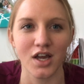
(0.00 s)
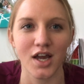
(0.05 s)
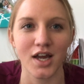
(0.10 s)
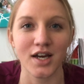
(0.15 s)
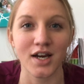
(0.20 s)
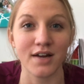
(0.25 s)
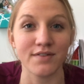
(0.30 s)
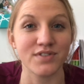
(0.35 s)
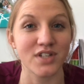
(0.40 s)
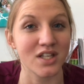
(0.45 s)

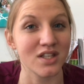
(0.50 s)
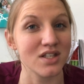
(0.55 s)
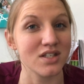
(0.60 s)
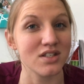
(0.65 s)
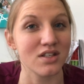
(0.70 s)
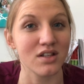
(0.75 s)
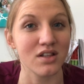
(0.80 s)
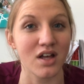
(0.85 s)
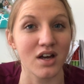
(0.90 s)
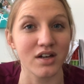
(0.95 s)
And I've done
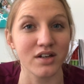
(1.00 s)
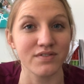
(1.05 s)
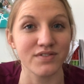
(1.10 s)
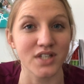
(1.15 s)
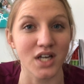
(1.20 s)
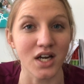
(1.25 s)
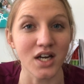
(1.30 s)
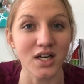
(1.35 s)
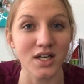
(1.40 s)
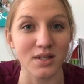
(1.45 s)
this a lot of
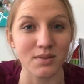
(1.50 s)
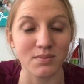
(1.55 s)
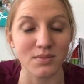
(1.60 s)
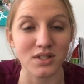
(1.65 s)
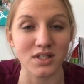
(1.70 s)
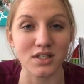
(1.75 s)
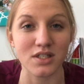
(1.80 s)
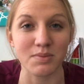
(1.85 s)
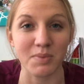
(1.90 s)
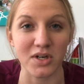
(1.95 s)

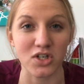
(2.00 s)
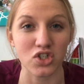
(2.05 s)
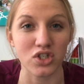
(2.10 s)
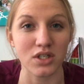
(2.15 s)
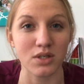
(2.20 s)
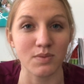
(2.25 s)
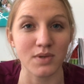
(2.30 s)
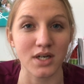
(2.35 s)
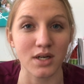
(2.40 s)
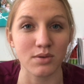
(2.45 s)
times,
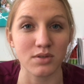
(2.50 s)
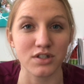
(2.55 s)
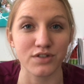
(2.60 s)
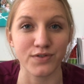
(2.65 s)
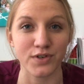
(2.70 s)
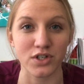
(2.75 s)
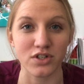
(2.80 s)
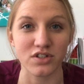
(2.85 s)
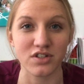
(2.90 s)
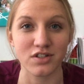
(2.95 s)
especially when I was
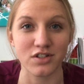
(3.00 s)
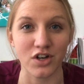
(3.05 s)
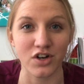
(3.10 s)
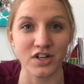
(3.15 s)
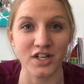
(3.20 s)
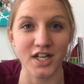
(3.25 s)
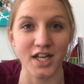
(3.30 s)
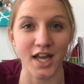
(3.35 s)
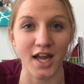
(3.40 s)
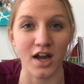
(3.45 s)
first
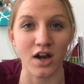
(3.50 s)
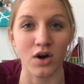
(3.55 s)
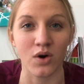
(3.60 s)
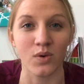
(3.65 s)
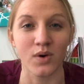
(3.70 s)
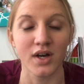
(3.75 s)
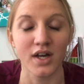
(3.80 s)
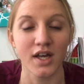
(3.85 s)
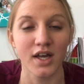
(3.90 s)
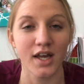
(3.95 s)
starting
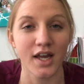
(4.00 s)
out